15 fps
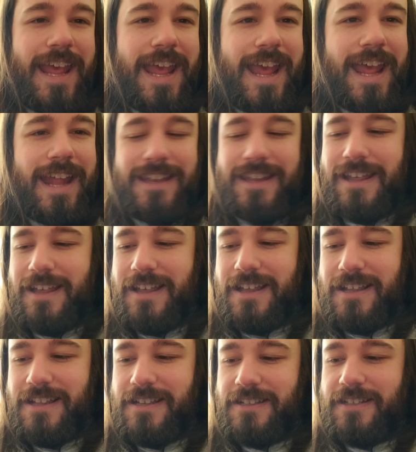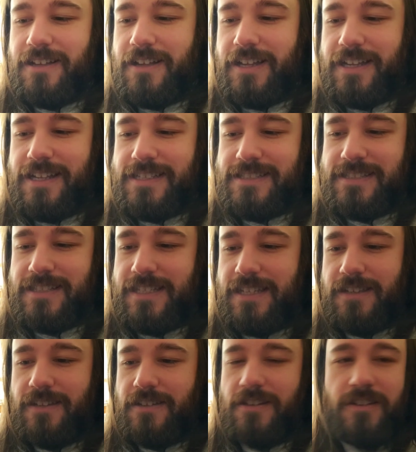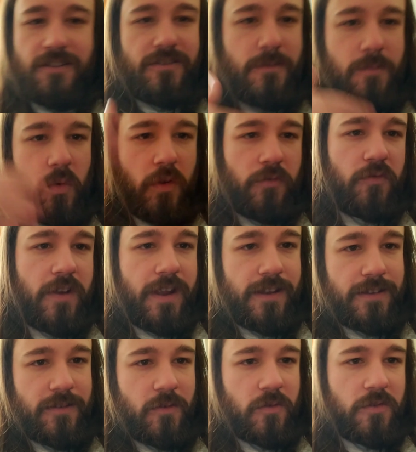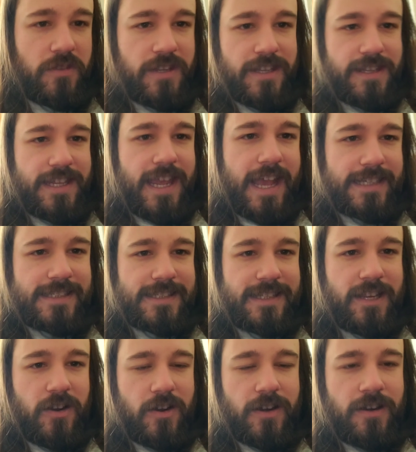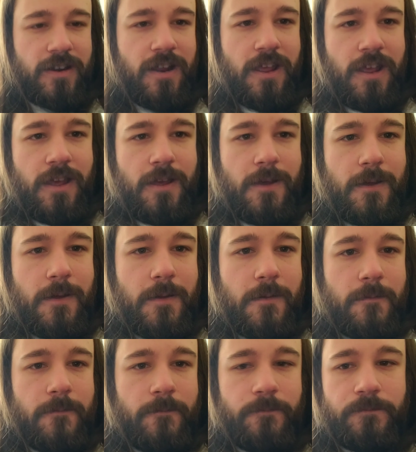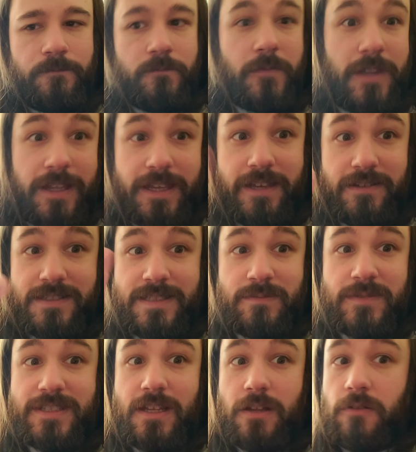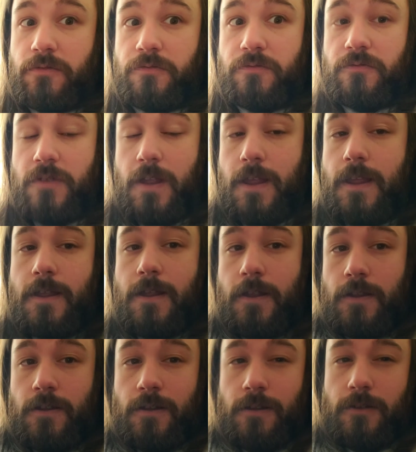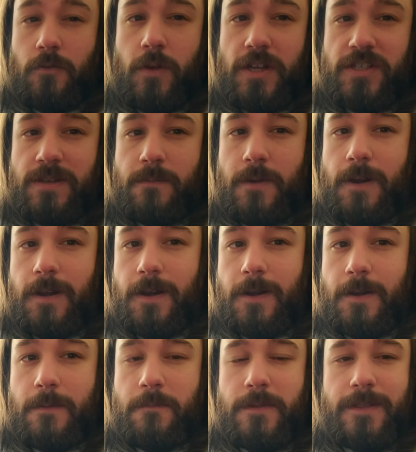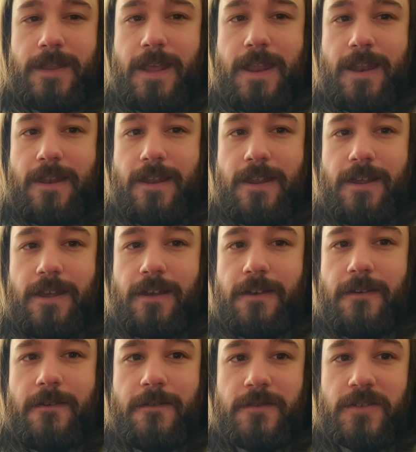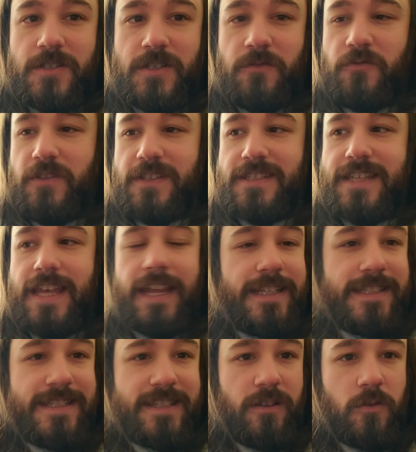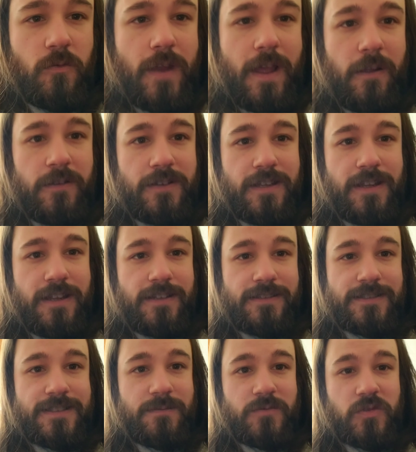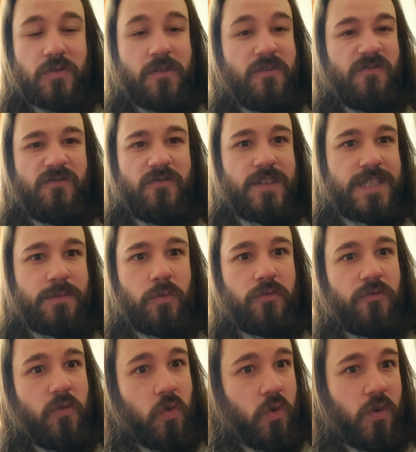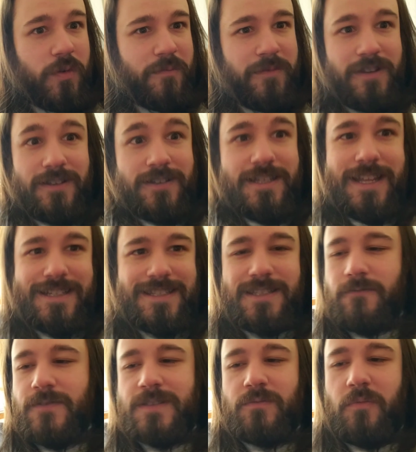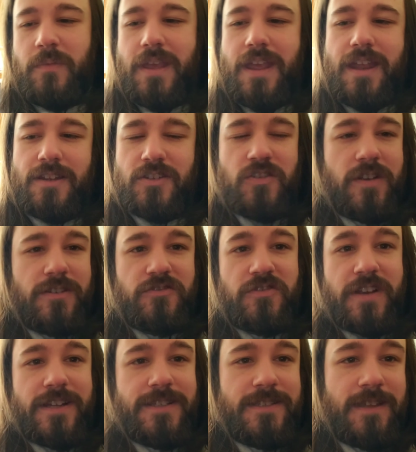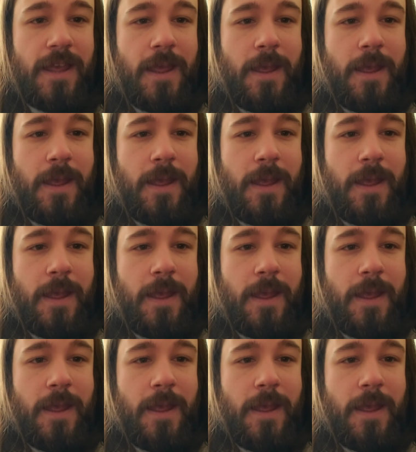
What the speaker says: And I guess the boyfriend or the ex there kills himself? Question mark. But then she feels that he's still around in some sort of invisible form. Hence, Invisible Man, trying to